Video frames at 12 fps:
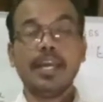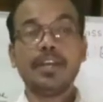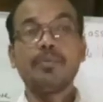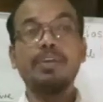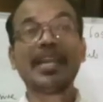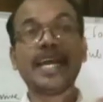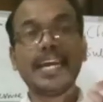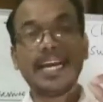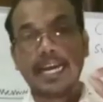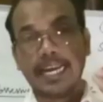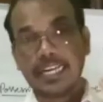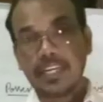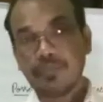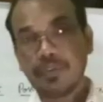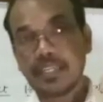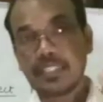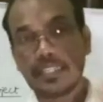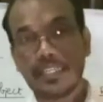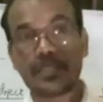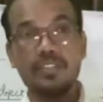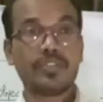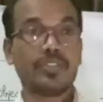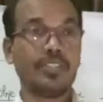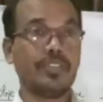and you can identify
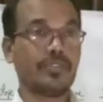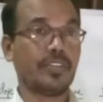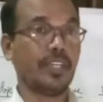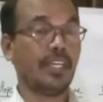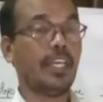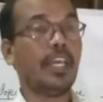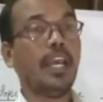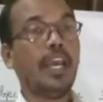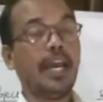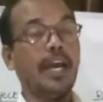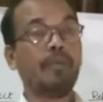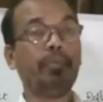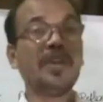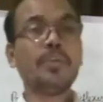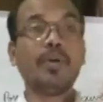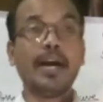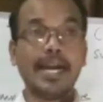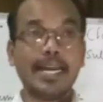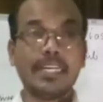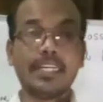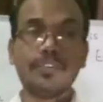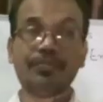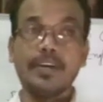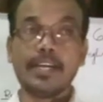sentence easily, and when you
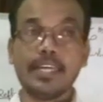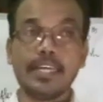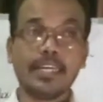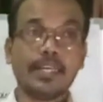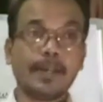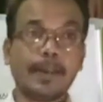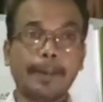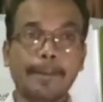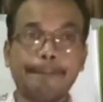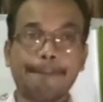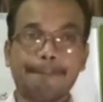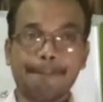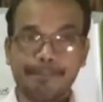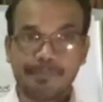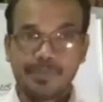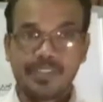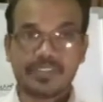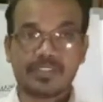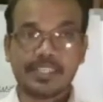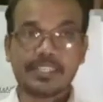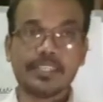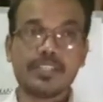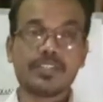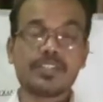identify the
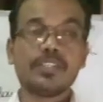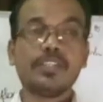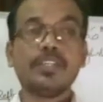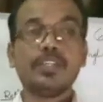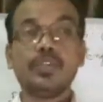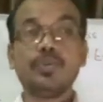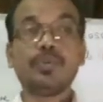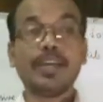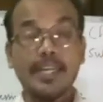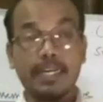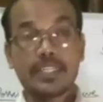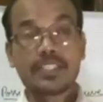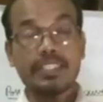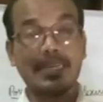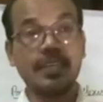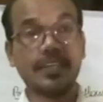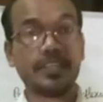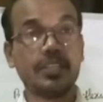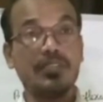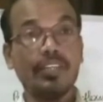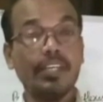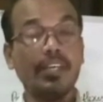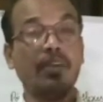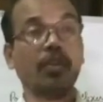sentence you can understand it
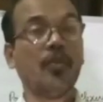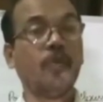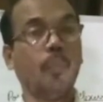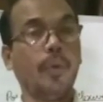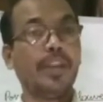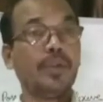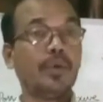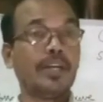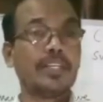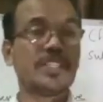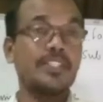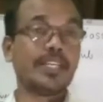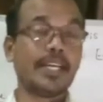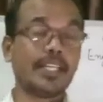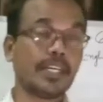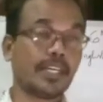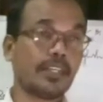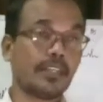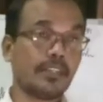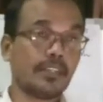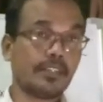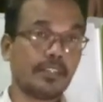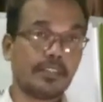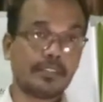easily. When you understand the
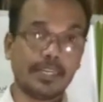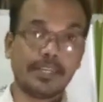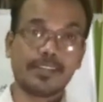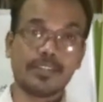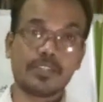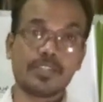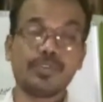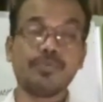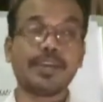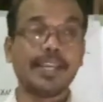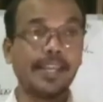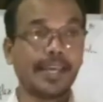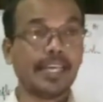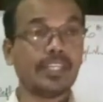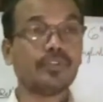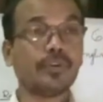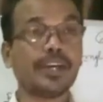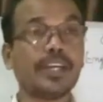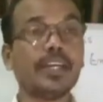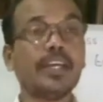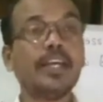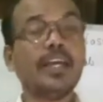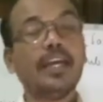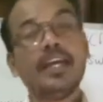sentence you can enjoy it
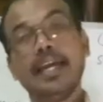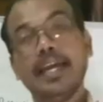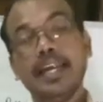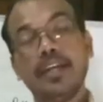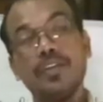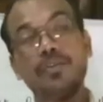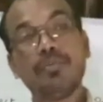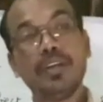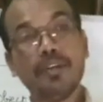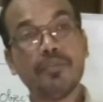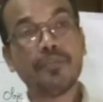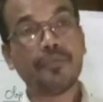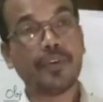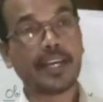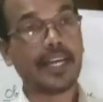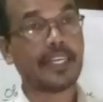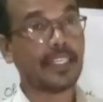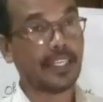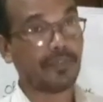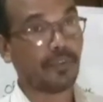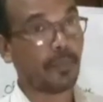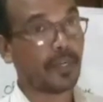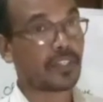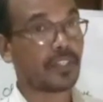and you never forget the
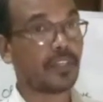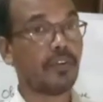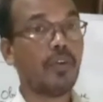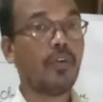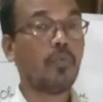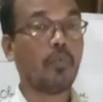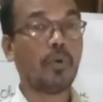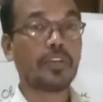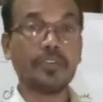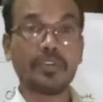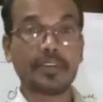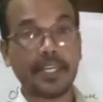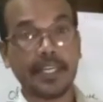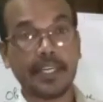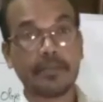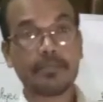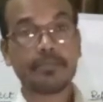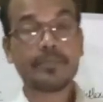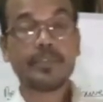information what you are reading.